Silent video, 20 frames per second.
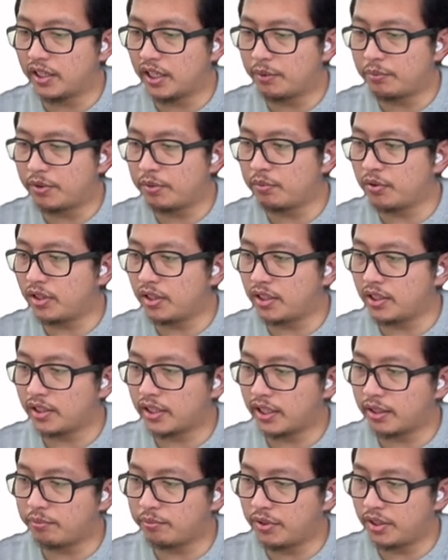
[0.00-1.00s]
the
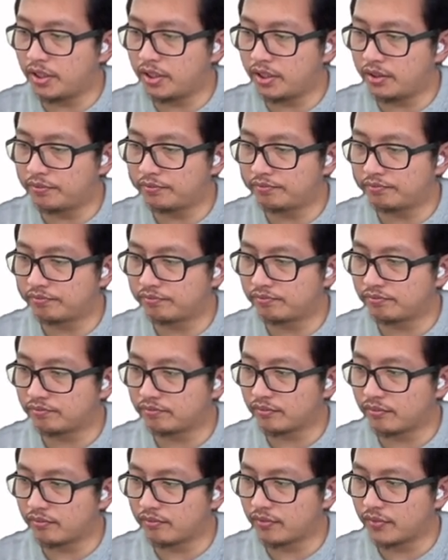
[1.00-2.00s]
hyperbola can be
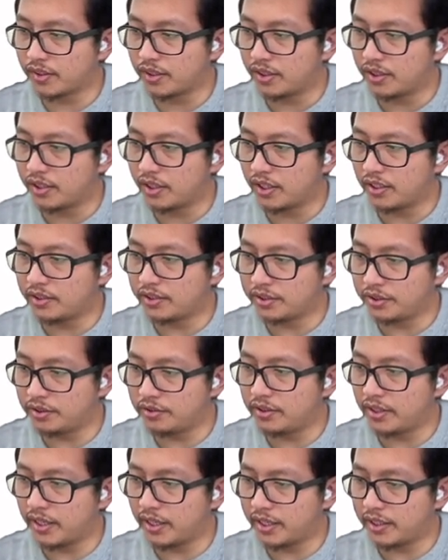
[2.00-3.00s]

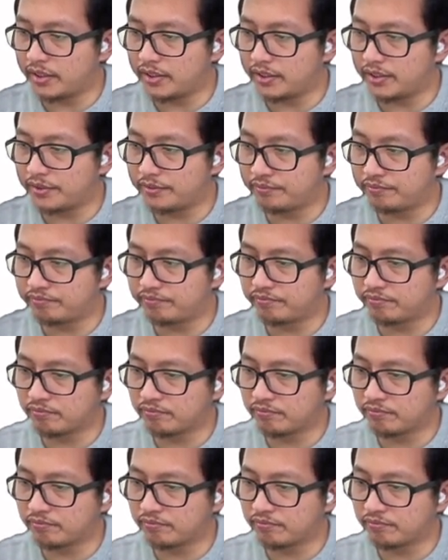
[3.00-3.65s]
understood as,